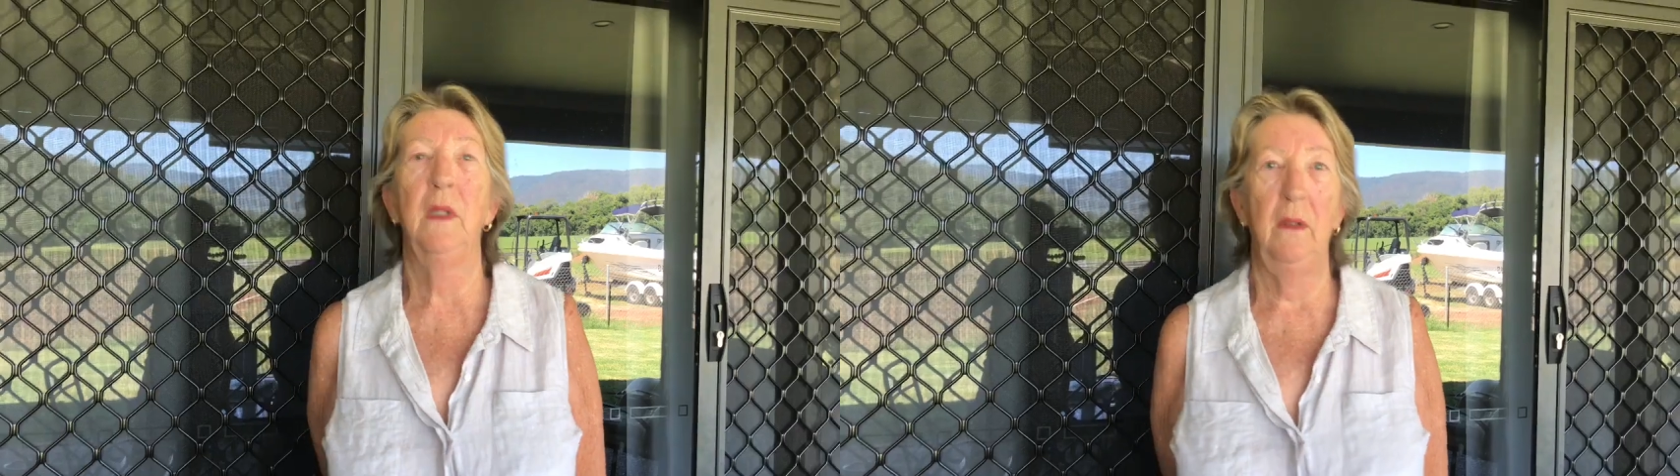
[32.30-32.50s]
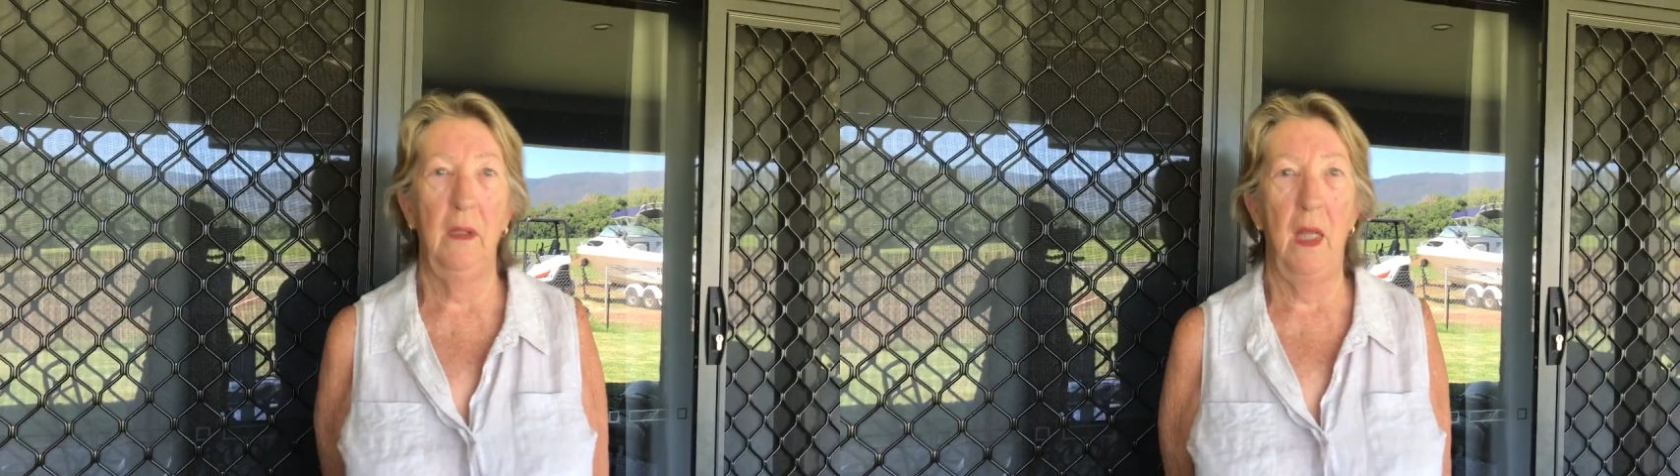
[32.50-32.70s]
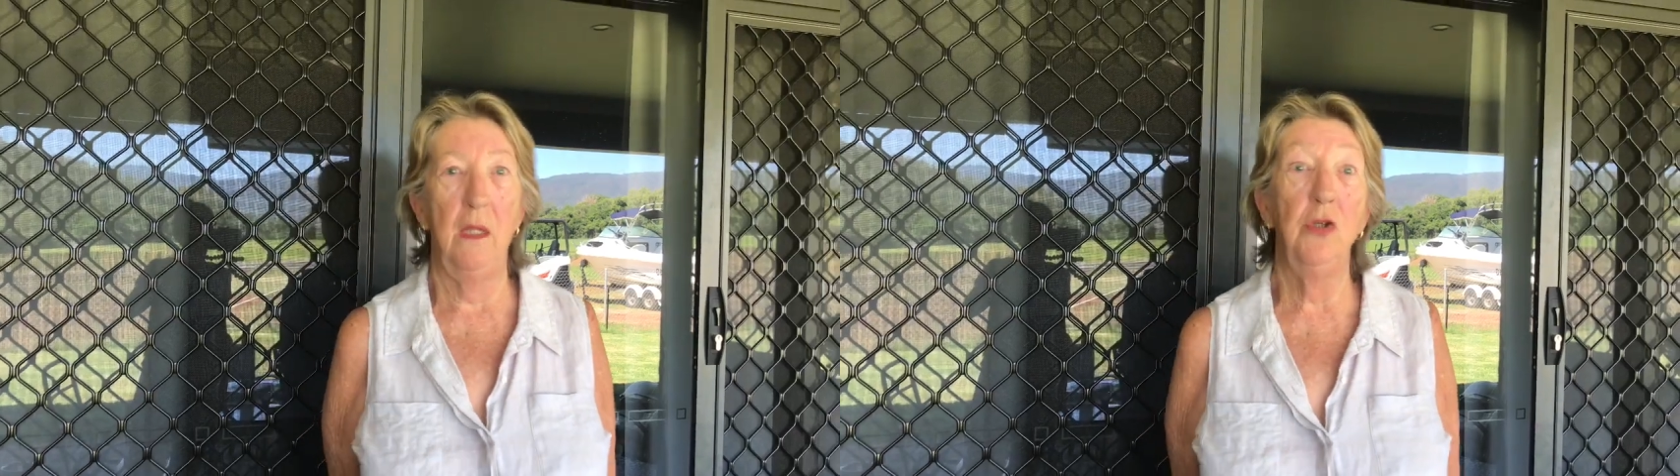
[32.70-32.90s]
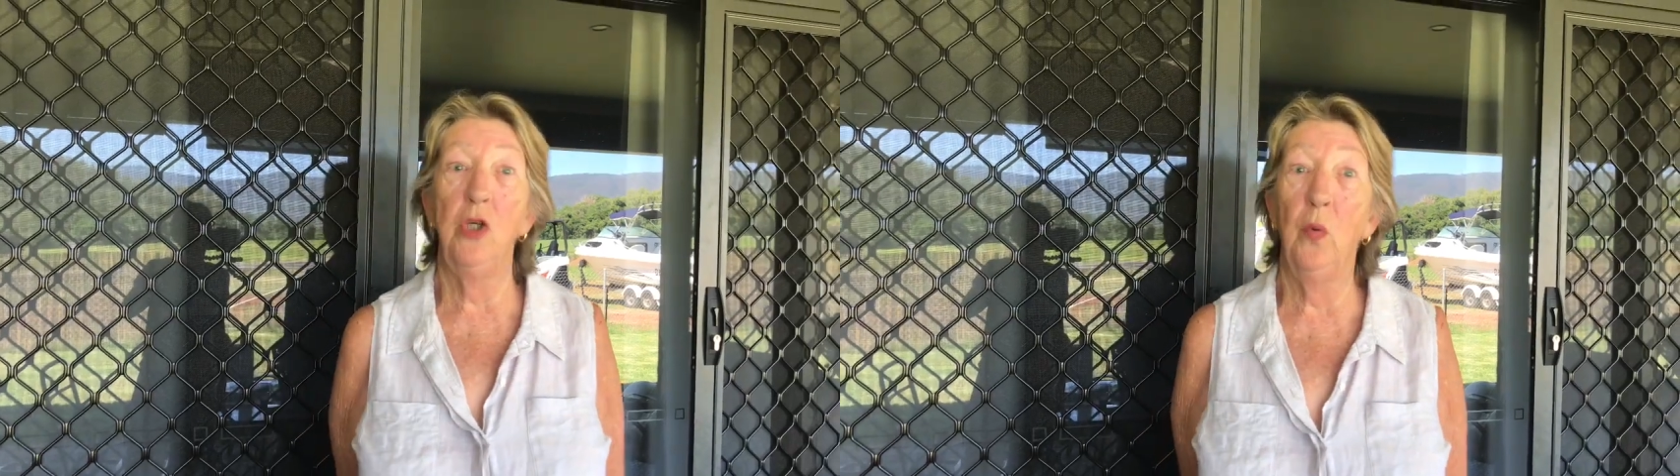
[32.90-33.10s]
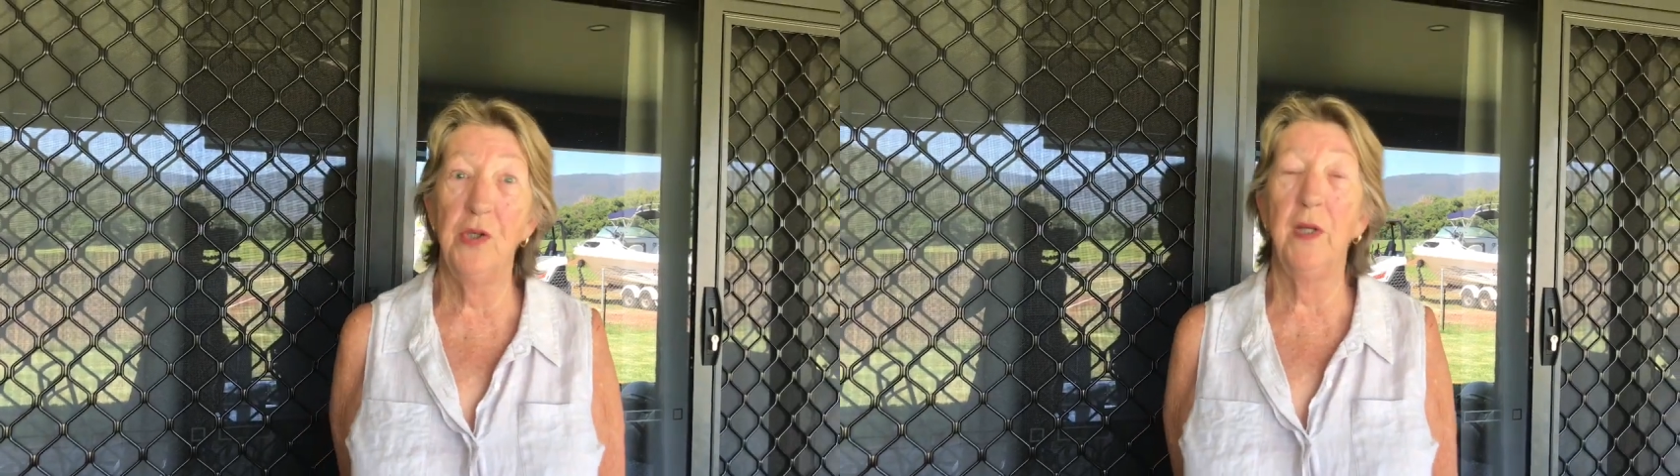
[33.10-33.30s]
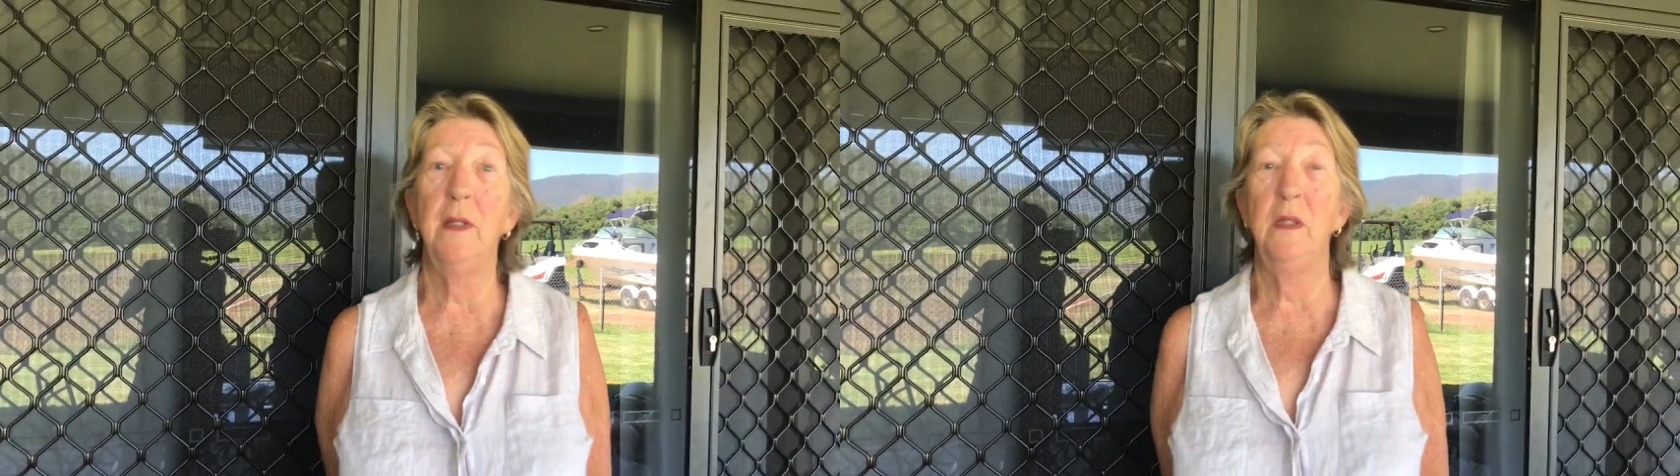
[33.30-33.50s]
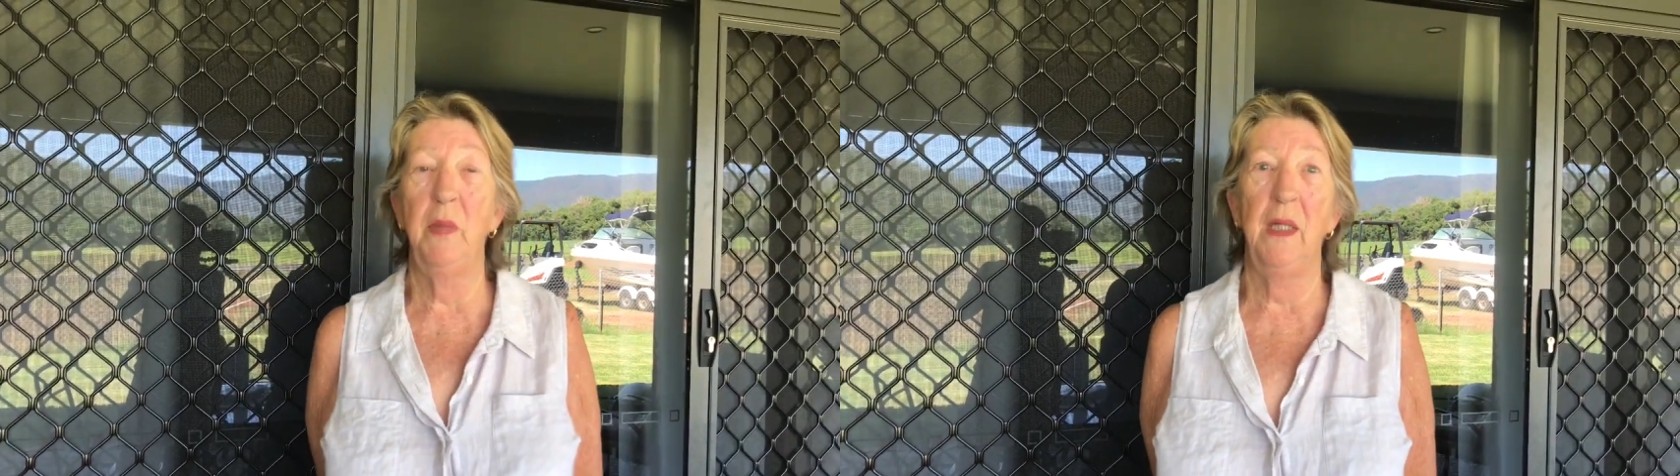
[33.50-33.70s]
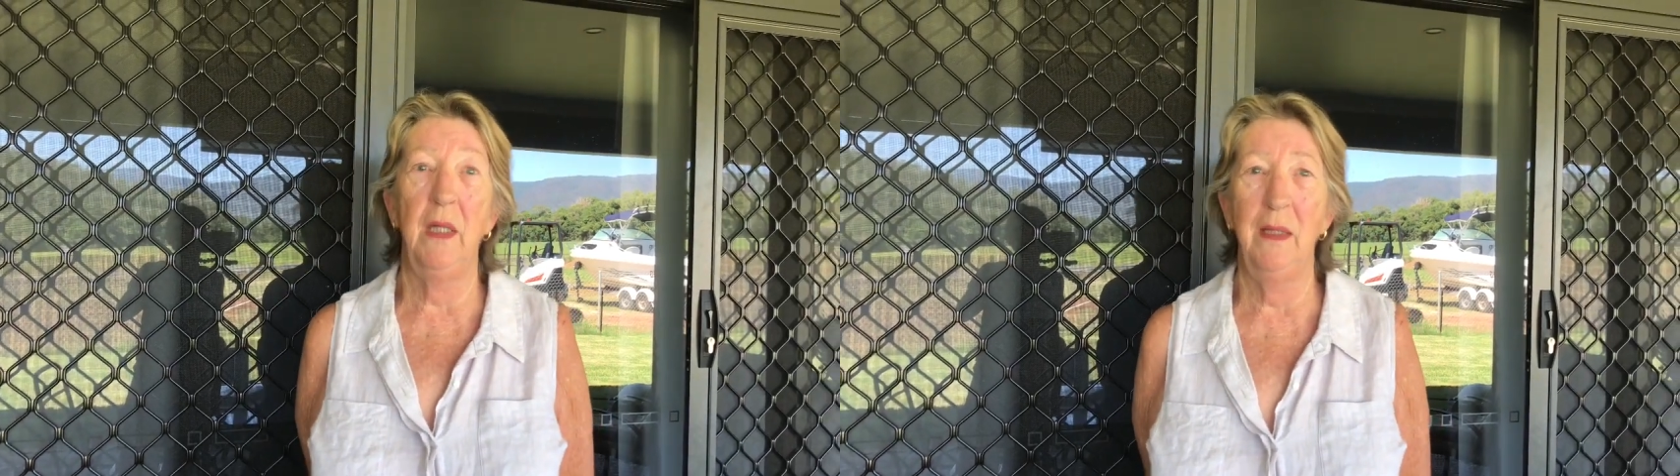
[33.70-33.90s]
Okay. Do you want to go to
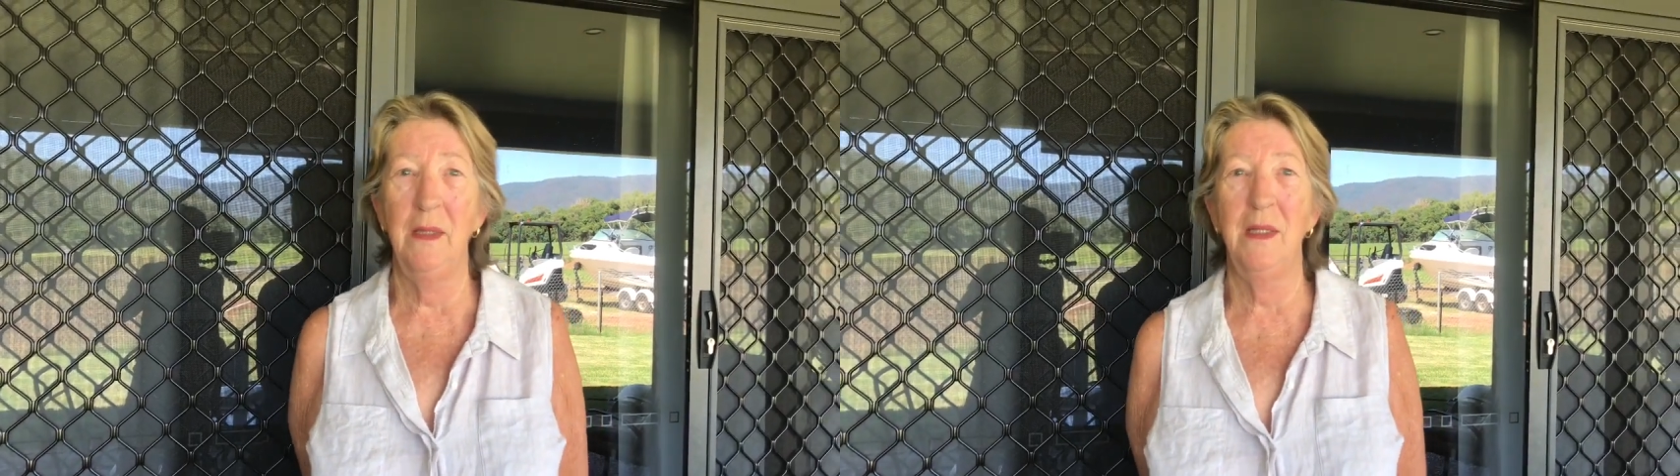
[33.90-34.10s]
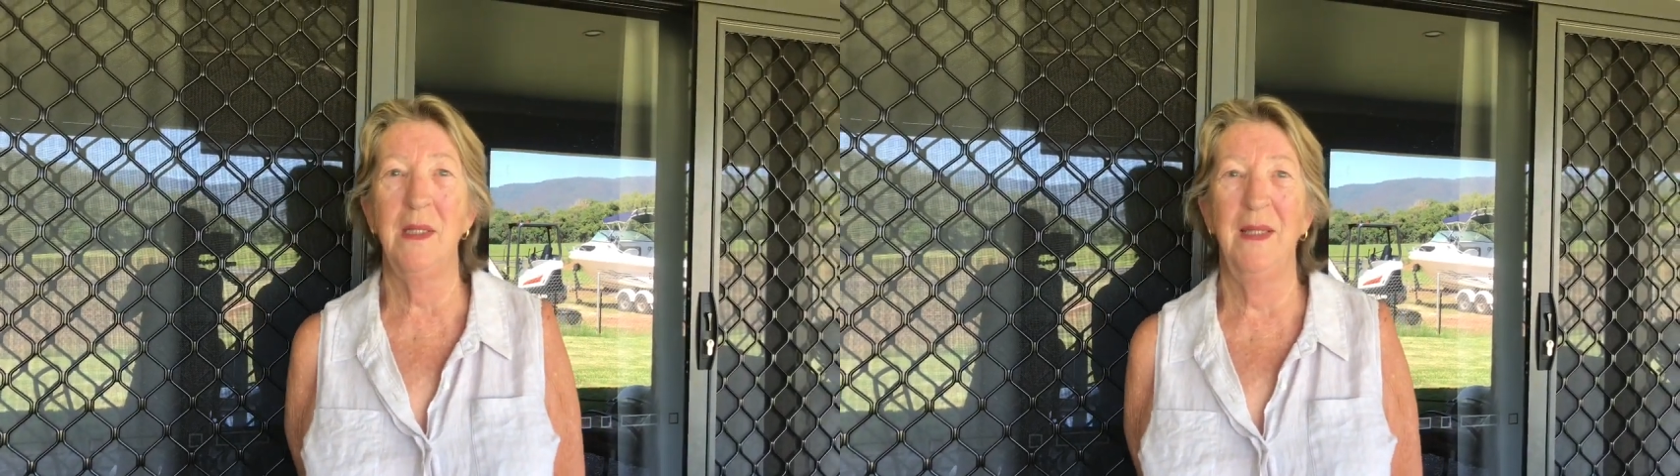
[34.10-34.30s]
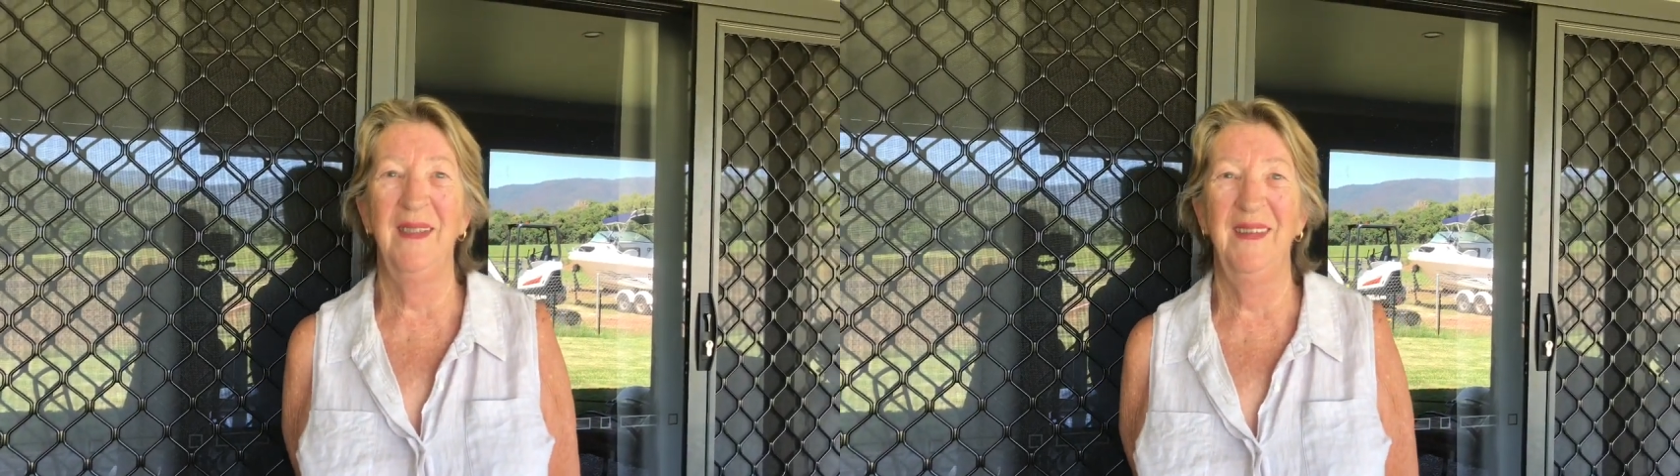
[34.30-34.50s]
Bunnings?